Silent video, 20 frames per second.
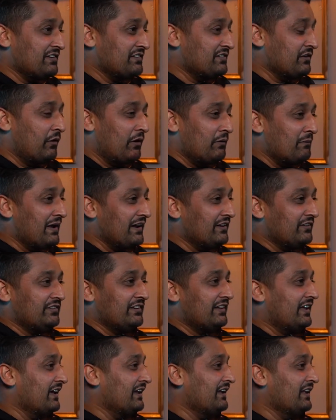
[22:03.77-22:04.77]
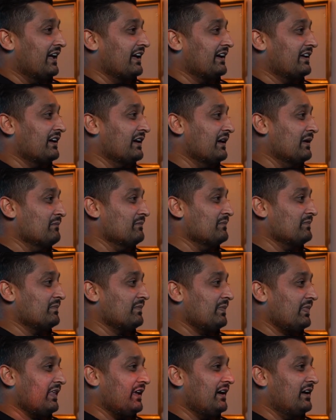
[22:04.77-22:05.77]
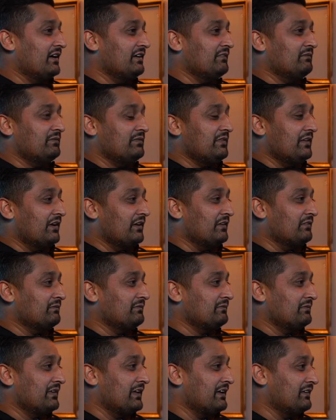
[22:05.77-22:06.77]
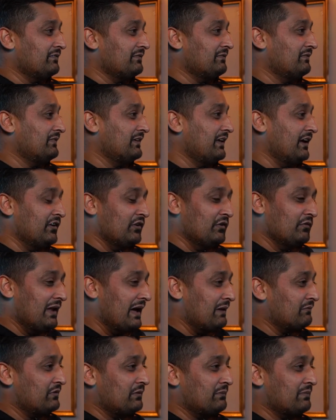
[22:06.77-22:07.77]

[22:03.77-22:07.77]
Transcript: so I managed to get like you know get a new laptop